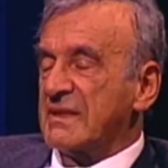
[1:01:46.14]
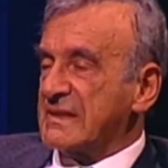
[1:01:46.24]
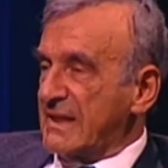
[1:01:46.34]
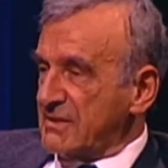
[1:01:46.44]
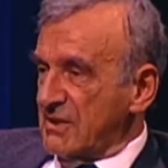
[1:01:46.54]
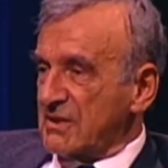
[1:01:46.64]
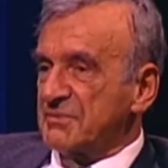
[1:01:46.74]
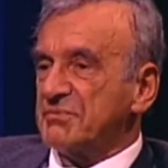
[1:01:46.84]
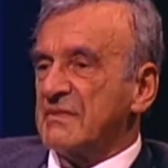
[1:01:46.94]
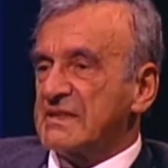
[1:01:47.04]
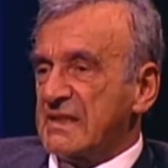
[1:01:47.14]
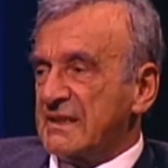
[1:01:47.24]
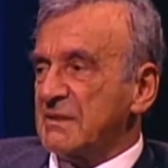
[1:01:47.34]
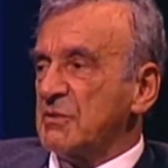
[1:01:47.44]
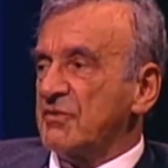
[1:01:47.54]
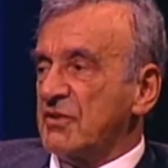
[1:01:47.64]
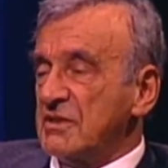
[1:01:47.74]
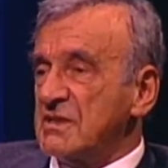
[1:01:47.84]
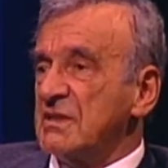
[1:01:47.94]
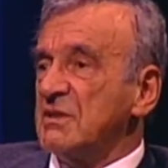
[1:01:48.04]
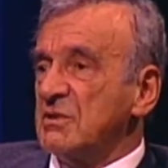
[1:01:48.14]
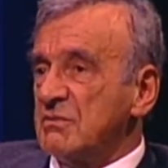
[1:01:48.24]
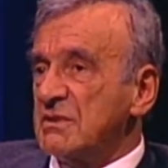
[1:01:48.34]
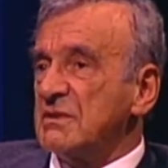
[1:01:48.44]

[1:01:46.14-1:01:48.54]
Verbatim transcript: engage in procreation? Later, but first, did you? Uh,